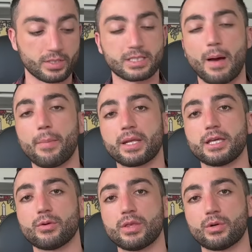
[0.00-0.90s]
Somebody
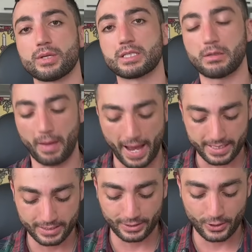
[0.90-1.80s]
here in the recent
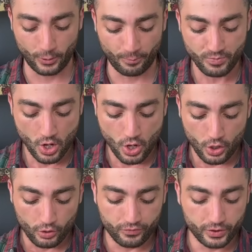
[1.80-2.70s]
past, Leo,
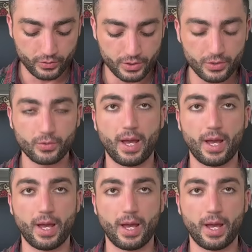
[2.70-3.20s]
viewed you